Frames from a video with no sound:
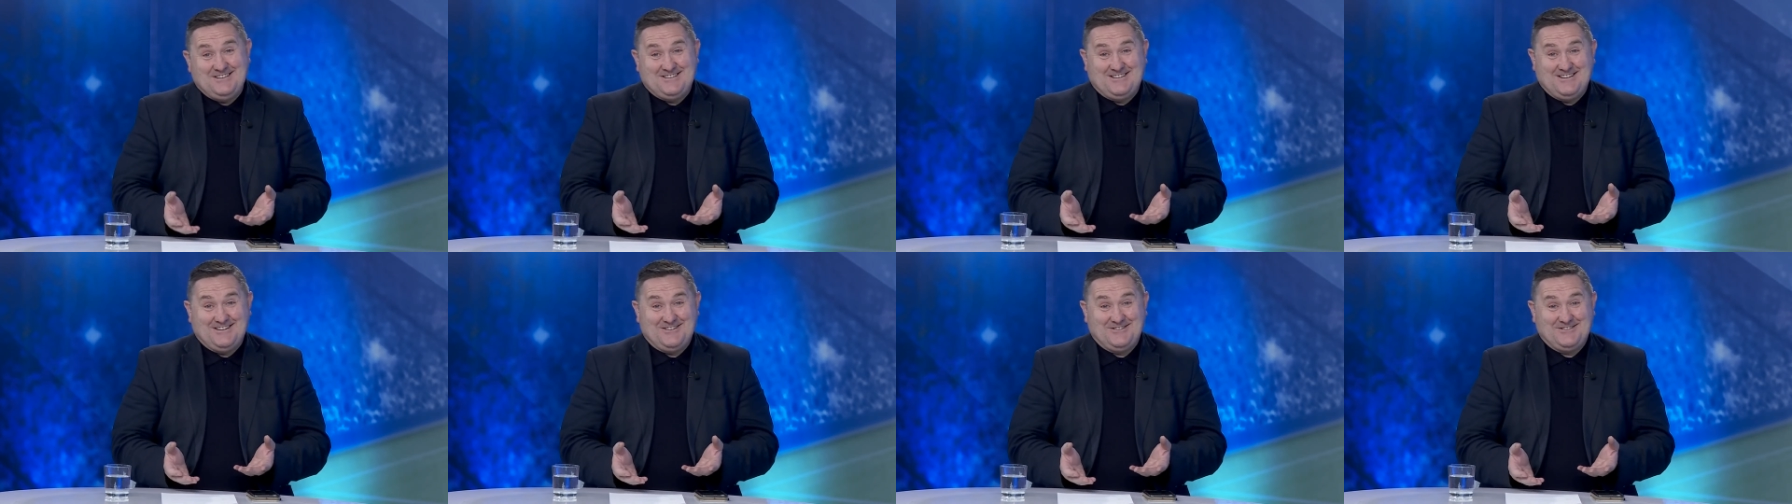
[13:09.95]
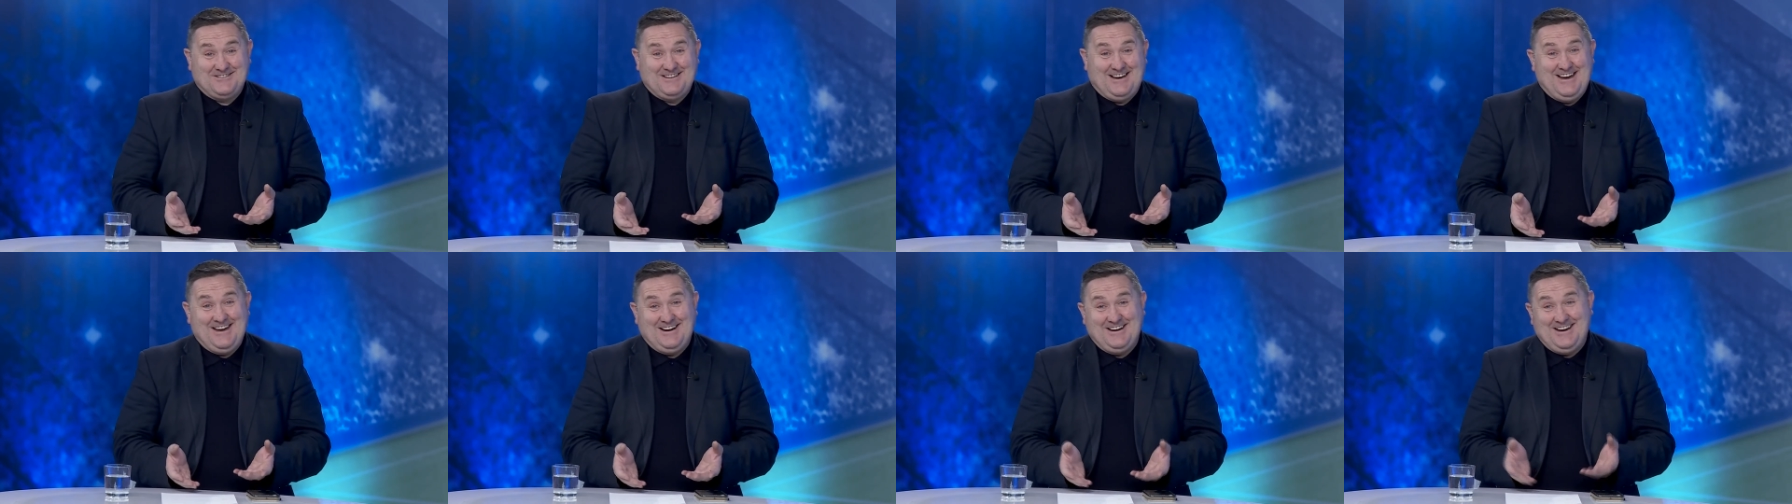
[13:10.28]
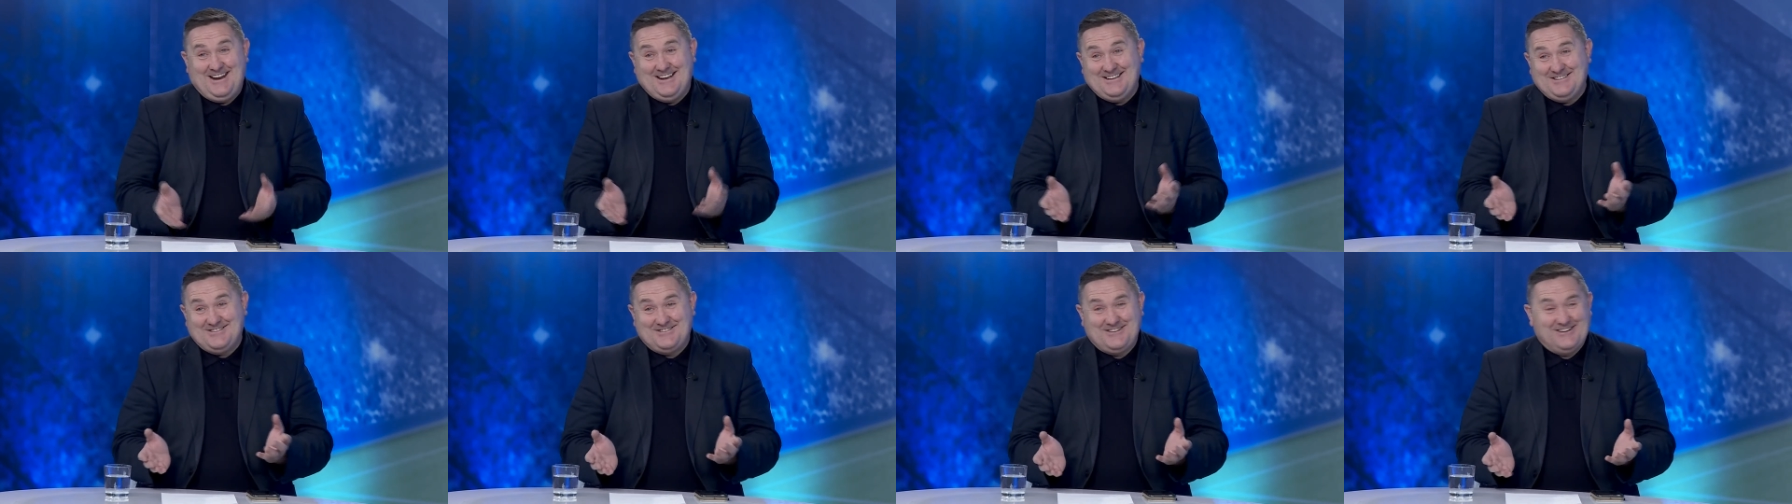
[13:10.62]
to retire, and
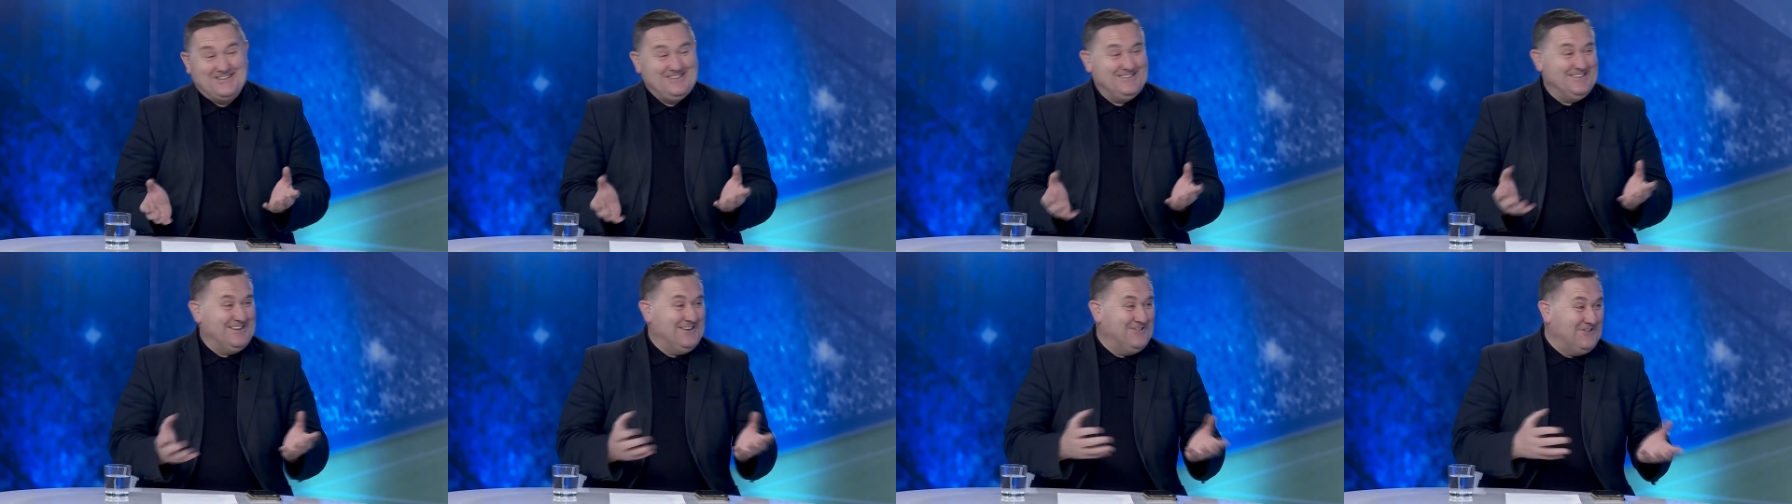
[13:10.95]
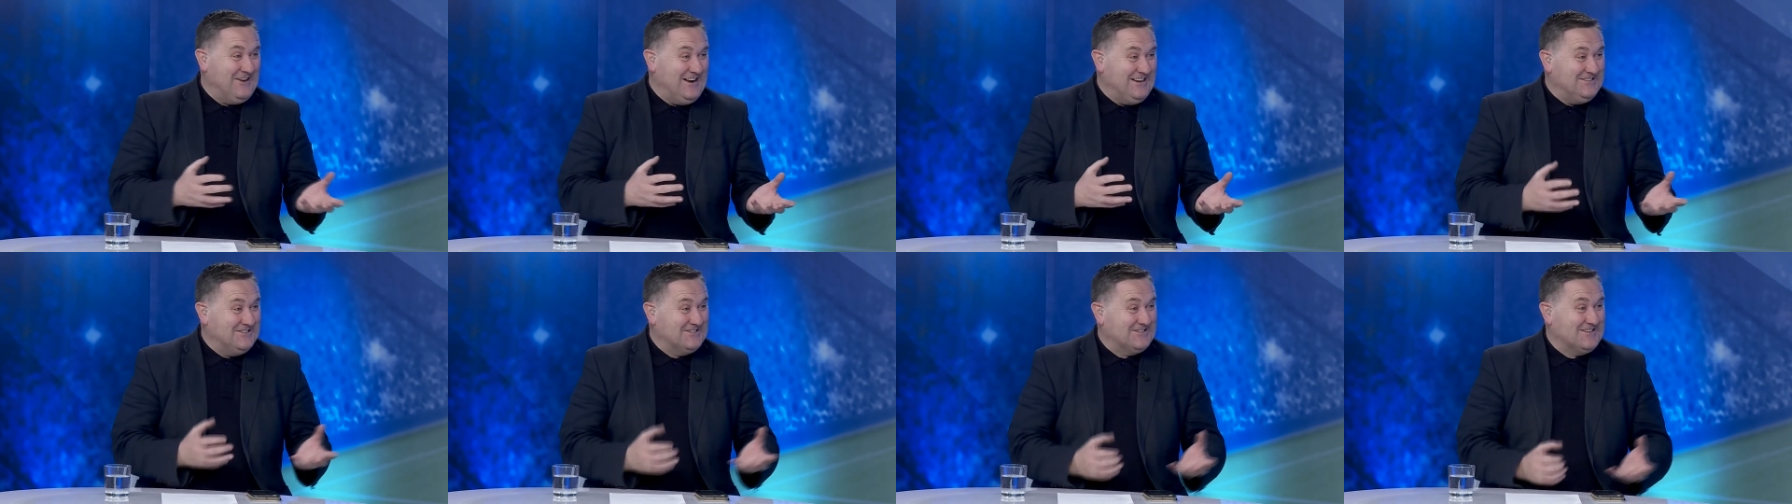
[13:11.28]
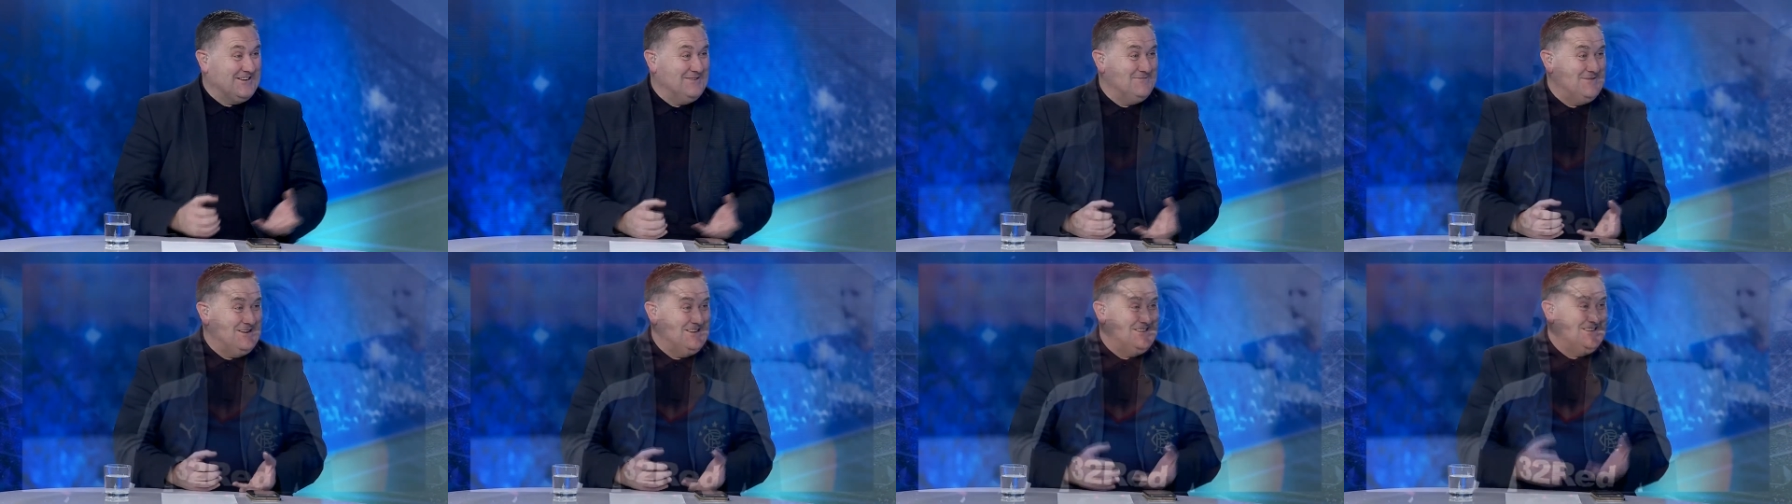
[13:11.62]
then suddenly Rangers
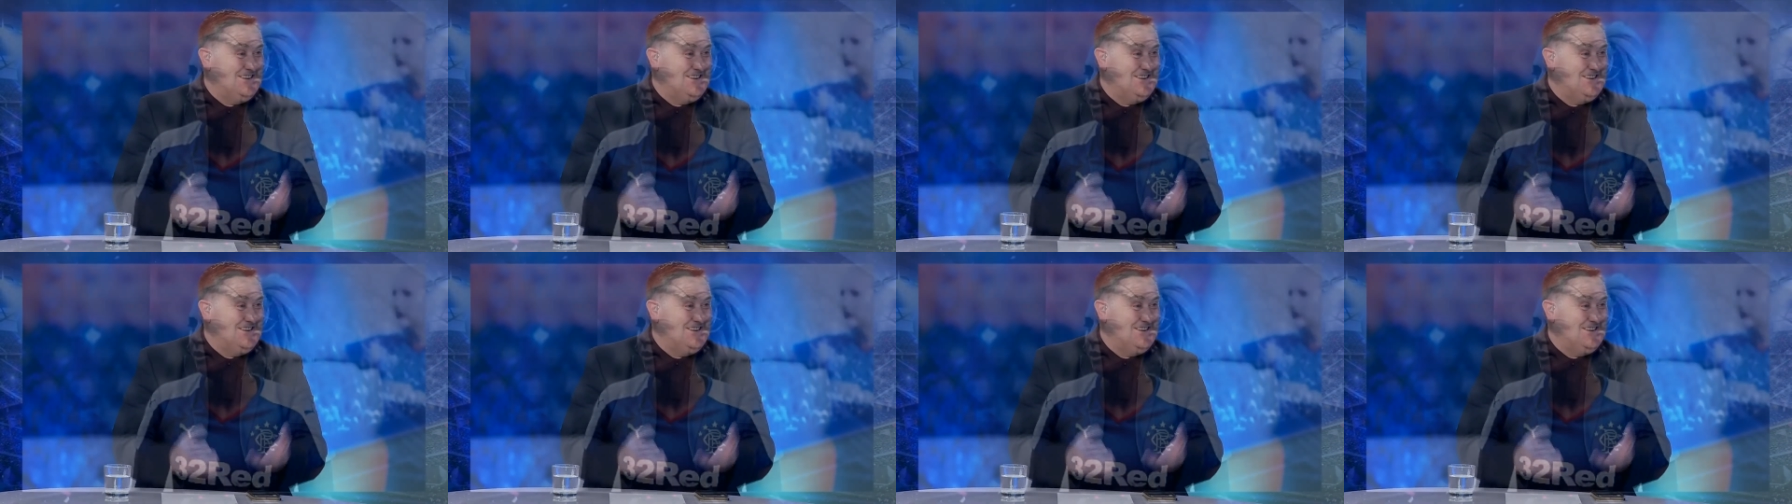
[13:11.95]
come in,